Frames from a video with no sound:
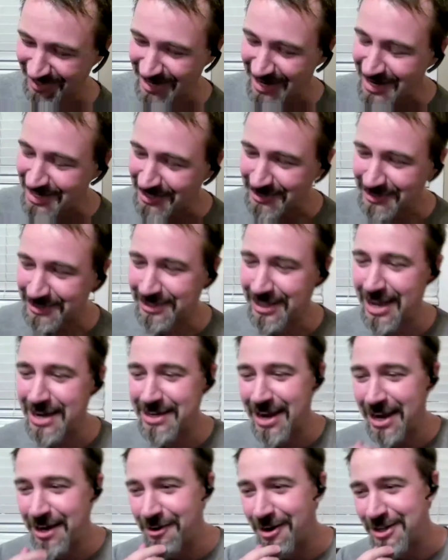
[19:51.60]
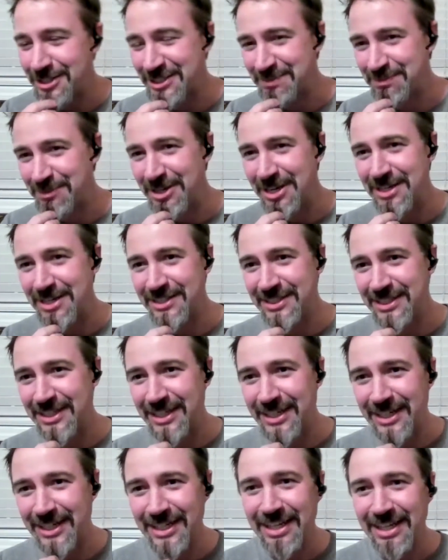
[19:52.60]
all right. It's a slight digression, but it
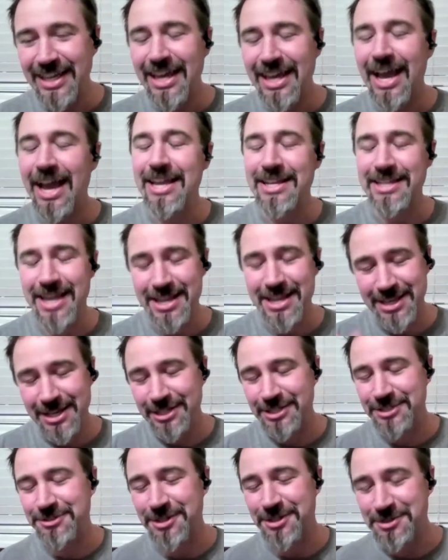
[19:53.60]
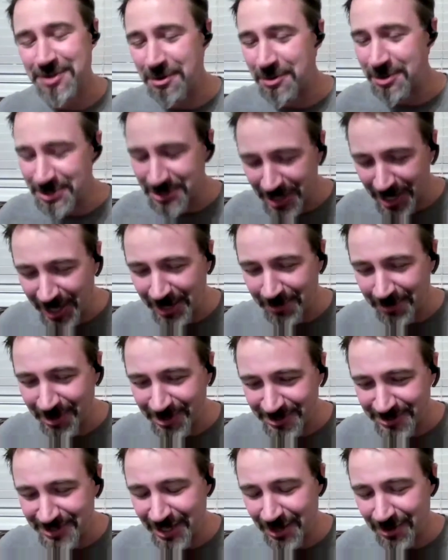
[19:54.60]
illustrates what we're talking
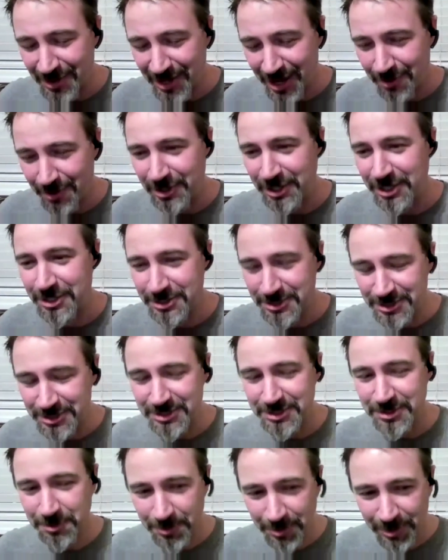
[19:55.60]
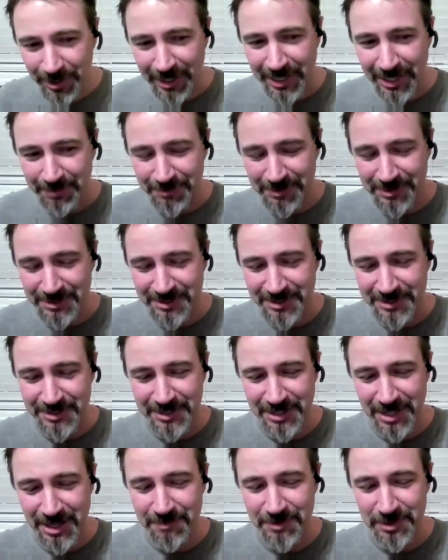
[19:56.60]
about. Just how a good story, if
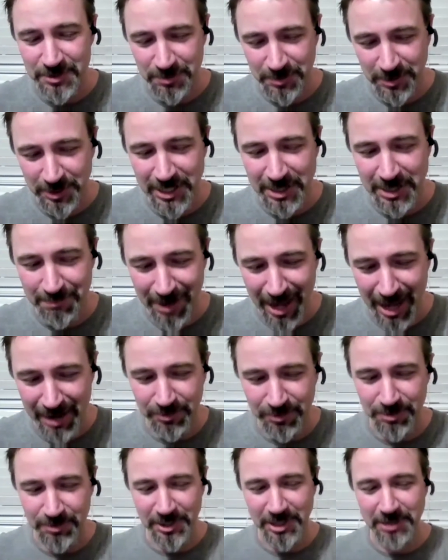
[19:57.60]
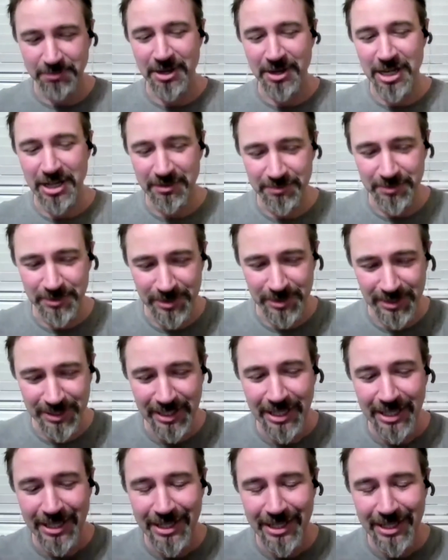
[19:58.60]
it's really impactful, really meaningful,
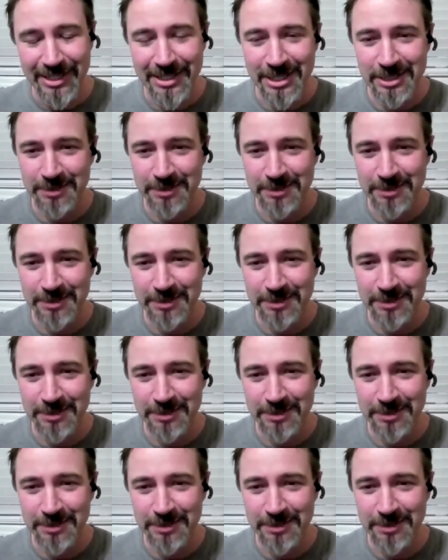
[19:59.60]
it